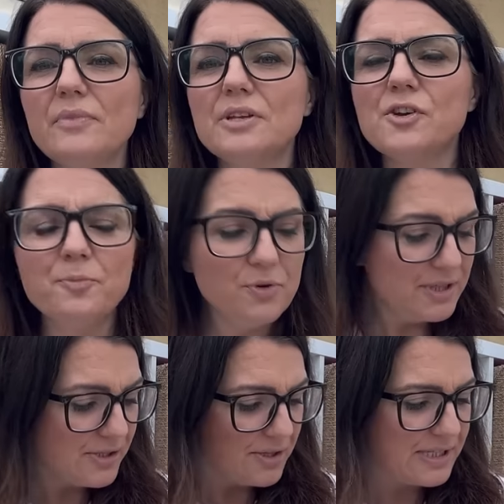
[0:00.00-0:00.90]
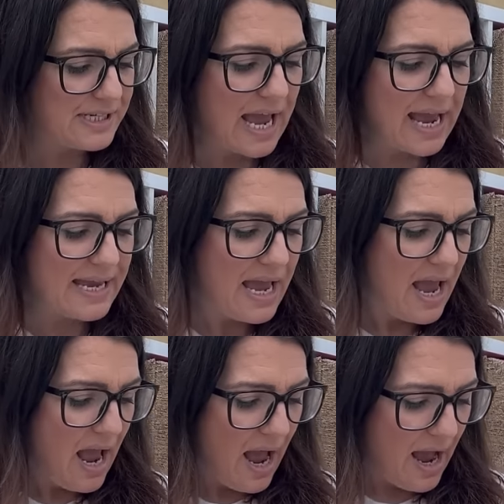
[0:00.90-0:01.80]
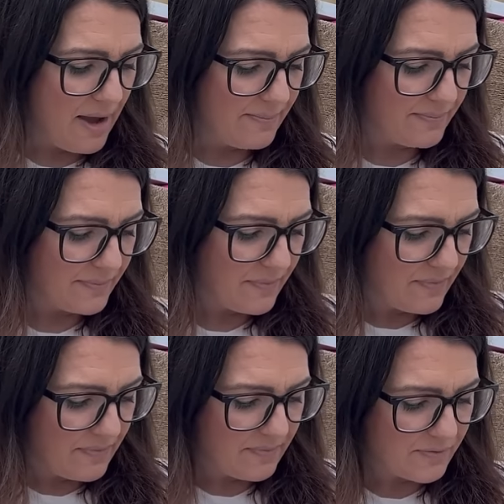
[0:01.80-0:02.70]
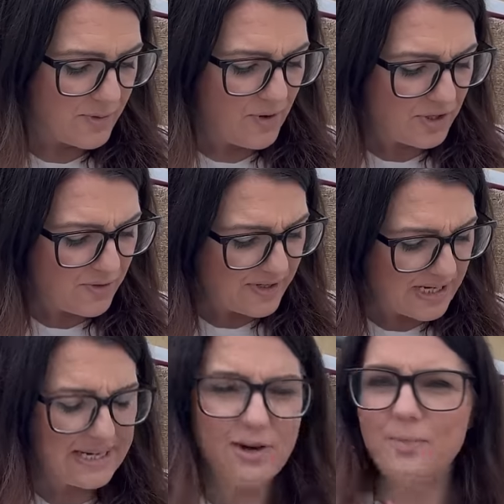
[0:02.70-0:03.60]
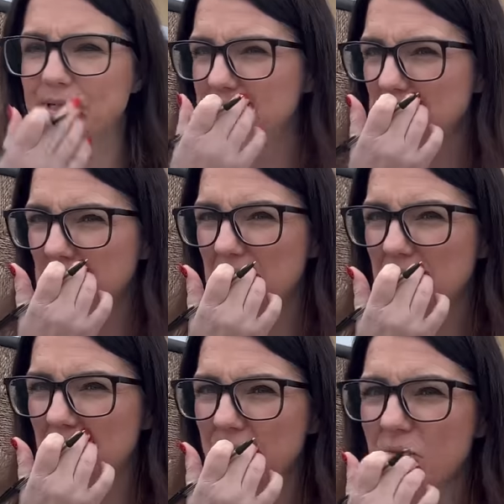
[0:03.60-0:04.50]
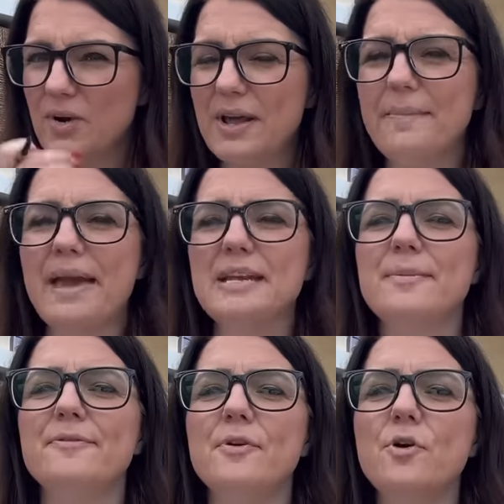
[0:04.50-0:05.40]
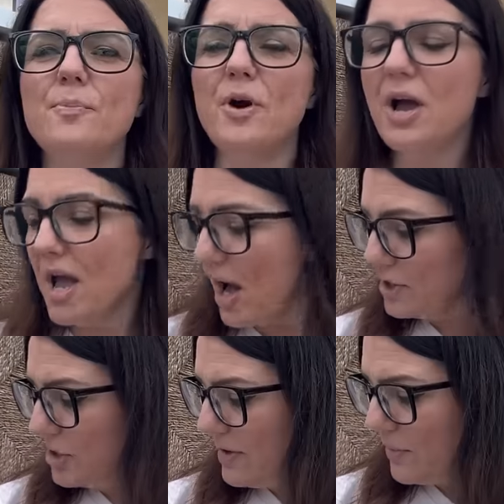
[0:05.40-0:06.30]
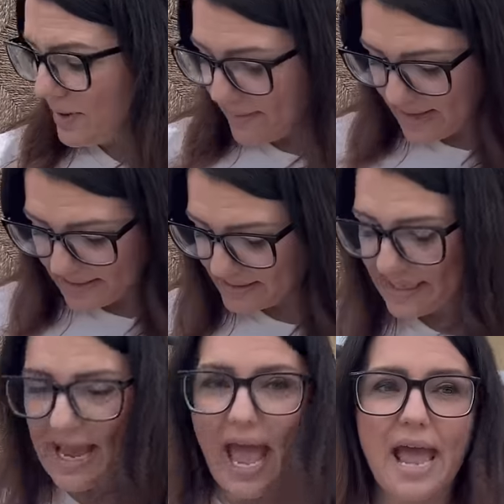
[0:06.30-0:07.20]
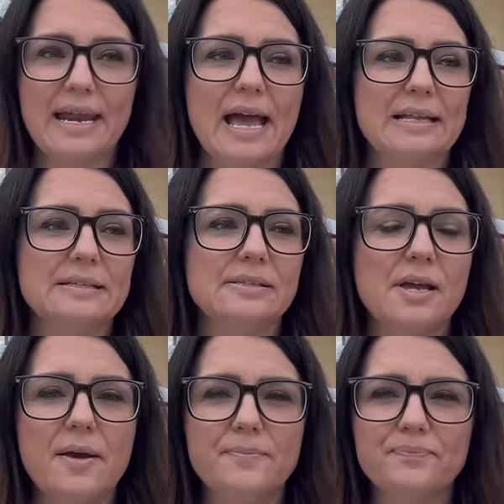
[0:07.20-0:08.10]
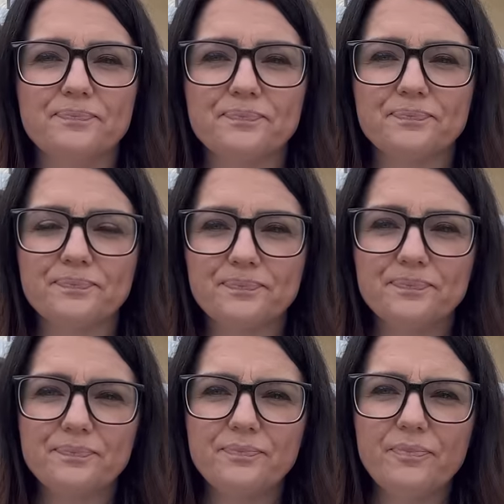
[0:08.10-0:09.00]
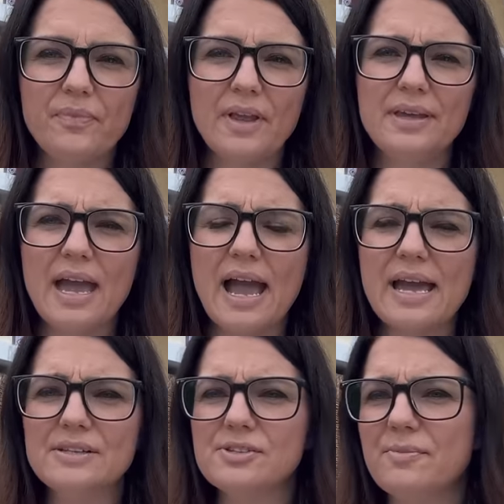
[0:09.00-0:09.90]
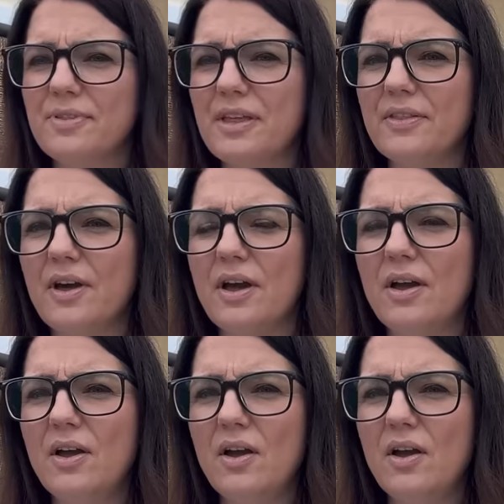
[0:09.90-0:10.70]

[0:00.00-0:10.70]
So I've put this on today. To be honest with you, it's a little bit snug from when I made it before, but I do really want to make this again. And yeah, it's something that